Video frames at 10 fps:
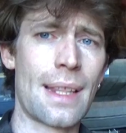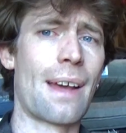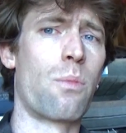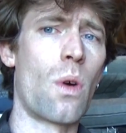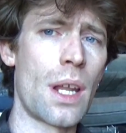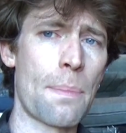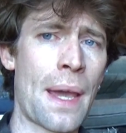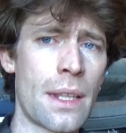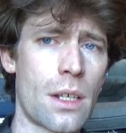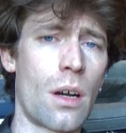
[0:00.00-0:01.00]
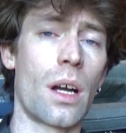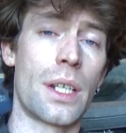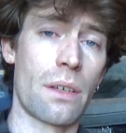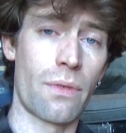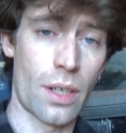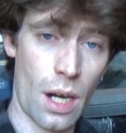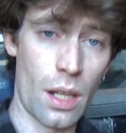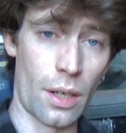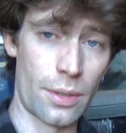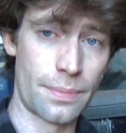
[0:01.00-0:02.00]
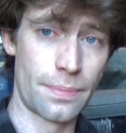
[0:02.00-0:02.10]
that I wanted to paint the car a different color.